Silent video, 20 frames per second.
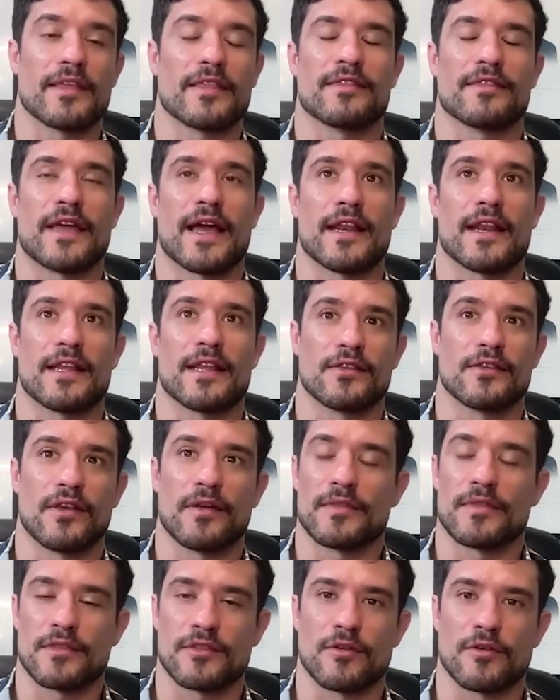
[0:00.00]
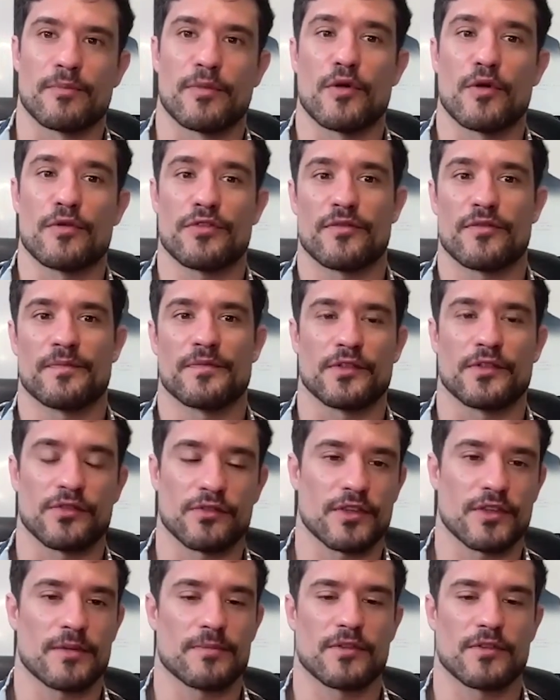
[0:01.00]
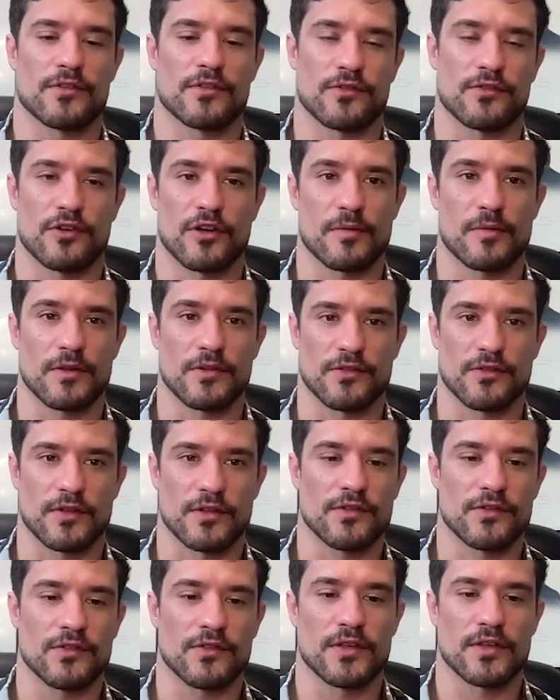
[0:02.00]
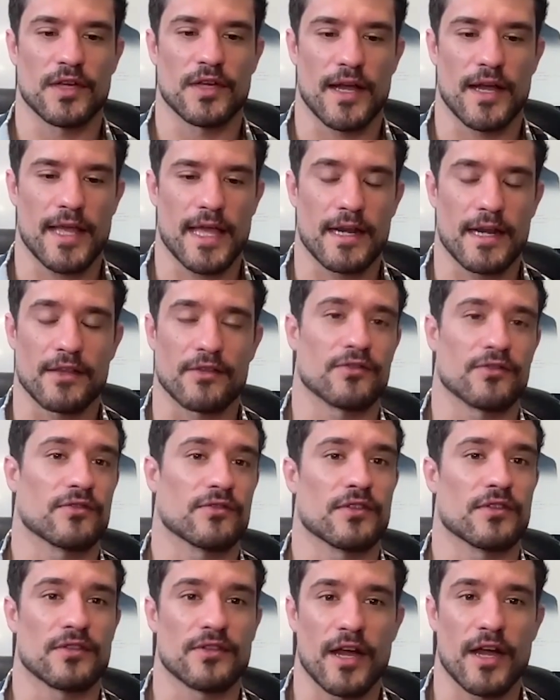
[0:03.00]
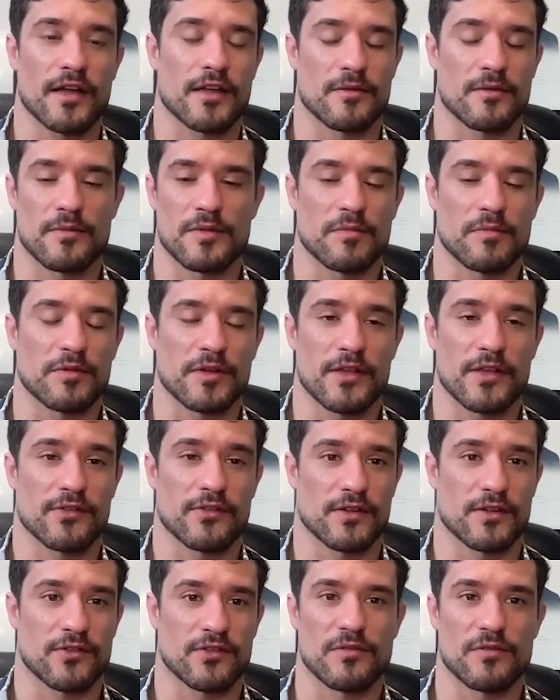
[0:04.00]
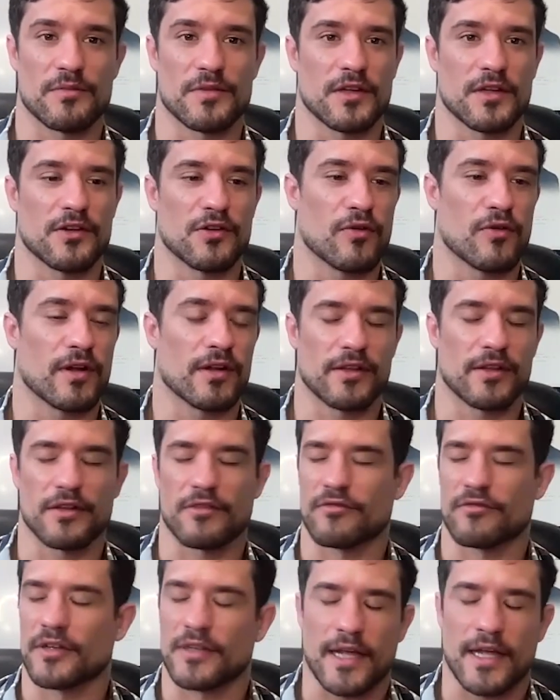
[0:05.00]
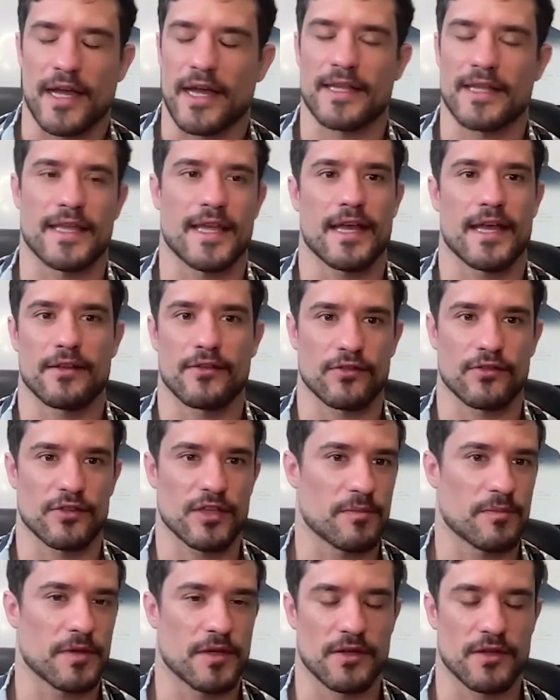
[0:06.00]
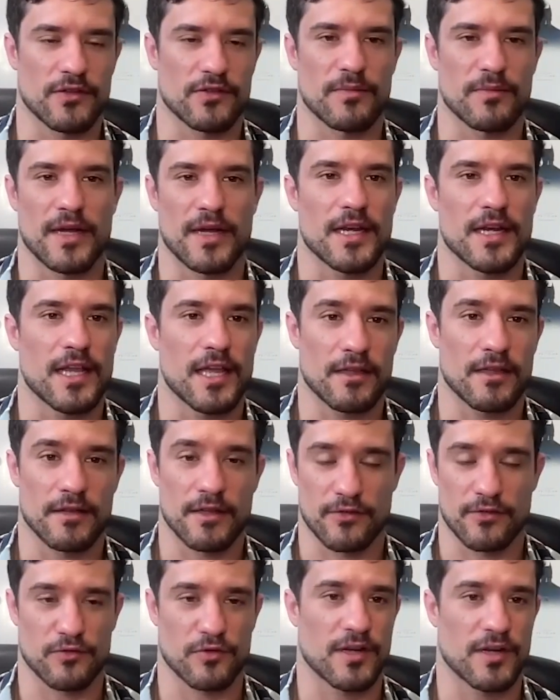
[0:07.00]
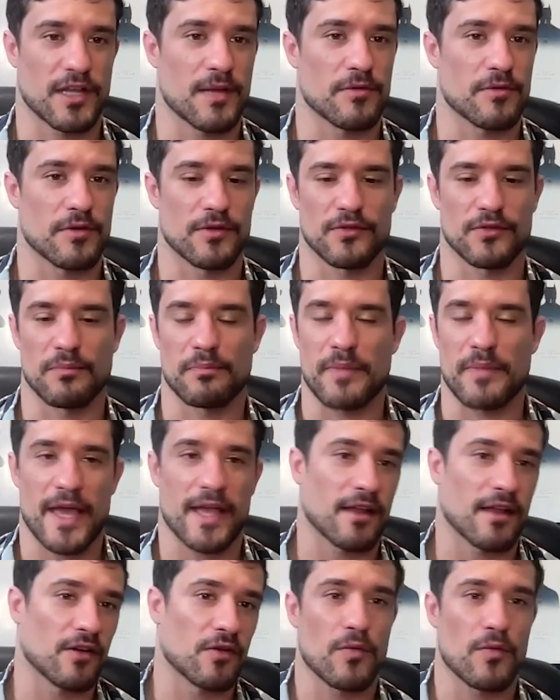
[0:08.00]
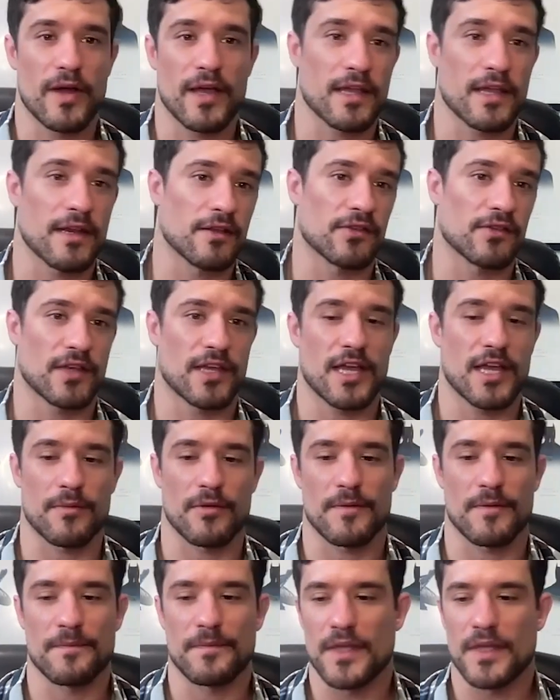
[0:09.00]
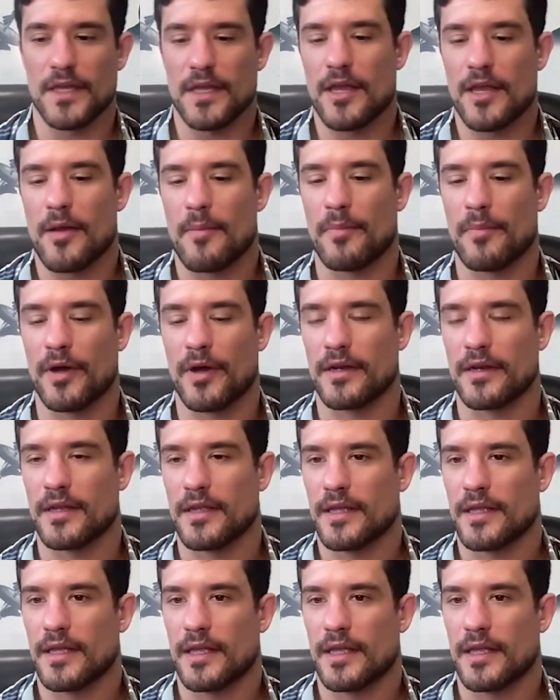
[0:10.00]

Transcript: That is, I mean, they're both sleep disturbances, and it's not going to be pleasant. It's going to be annoying. Like, really, I can't sleep because my next door neighbor is banging away at his hammer. But